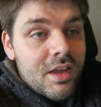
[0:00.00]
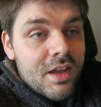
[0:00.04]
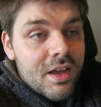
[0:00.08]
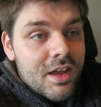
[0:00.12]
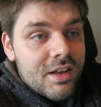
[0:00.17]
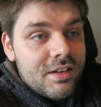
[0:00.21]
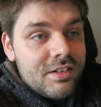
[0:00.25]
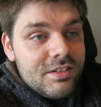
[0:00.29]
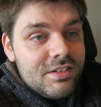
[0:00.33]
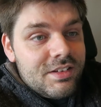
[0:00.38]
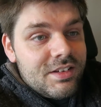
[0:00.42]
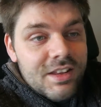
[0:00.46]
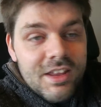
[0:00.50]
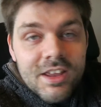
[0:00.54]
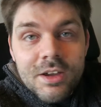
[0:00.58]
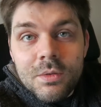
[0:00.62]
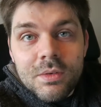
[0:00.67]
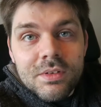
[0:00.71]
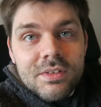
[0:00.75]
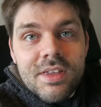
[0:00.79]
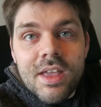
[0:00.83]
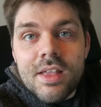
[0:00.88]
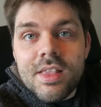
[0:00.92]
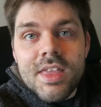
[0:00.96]
and it
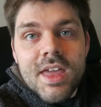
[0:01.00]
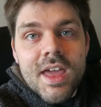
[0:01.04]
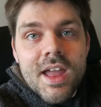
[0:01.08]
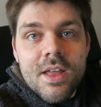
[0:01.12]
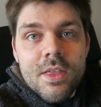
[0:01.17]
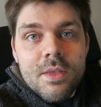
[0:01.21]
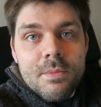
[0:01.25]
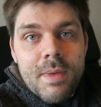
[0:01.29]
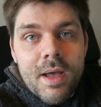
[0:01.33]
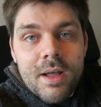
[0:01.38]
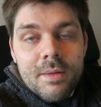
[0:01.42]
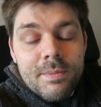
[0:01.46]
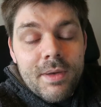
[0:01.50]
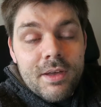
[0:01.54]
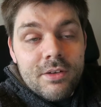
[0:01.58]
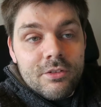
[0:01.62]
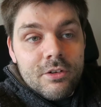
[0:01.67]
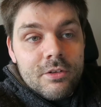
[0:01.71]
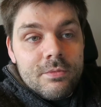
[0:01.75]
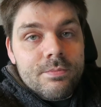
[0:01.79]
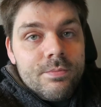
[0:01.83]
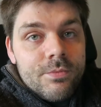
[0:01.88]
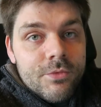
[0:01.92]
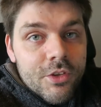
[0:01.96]
would take that out of the back
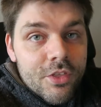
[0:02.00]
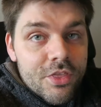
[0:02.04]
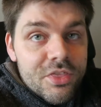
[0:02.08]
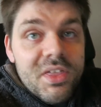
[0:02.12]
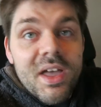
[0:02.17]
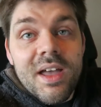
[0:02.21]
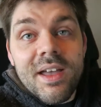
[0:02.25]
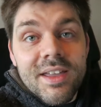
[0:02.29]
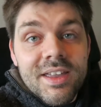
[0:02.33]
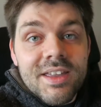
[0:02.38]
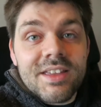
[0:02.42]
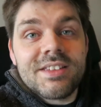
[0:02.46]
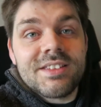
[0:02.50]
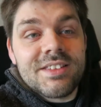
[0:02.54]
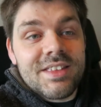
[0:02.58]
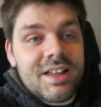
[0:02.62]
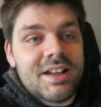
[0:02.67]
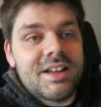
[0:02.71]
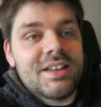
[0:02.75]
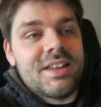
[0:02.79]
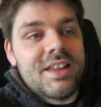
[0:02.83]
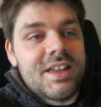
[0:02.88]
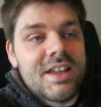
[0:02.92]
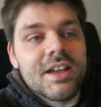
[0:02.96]
bedroom. So that is the
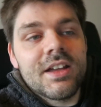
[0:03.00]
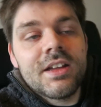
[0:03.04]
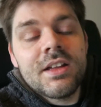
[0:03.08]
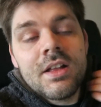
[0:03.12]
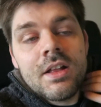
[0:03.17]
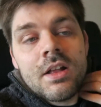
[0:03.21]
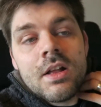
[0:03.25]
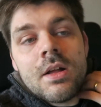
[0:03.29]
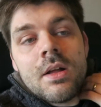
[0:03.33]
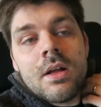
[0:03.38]
idea.